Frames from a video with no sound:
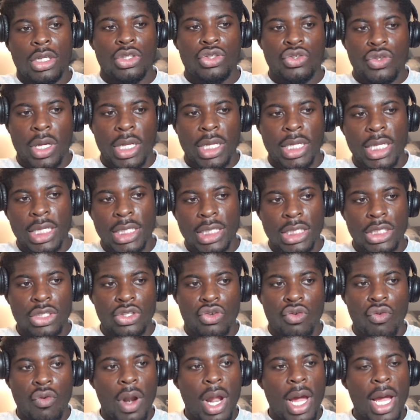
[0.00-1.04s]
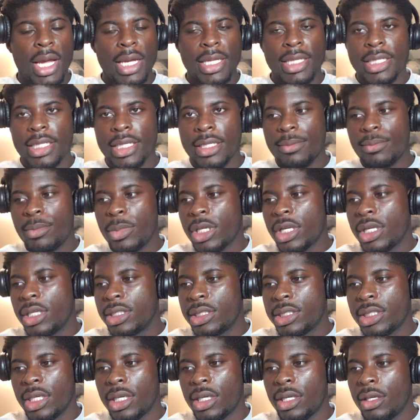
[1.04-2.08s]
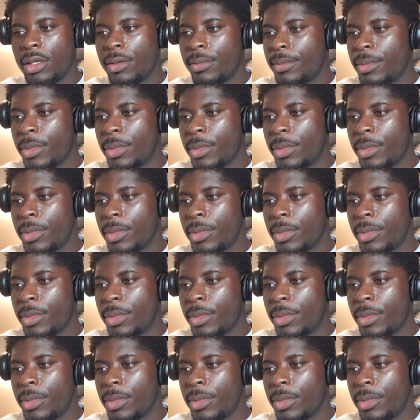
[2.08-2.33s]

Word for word: trying to get this grind in because, um,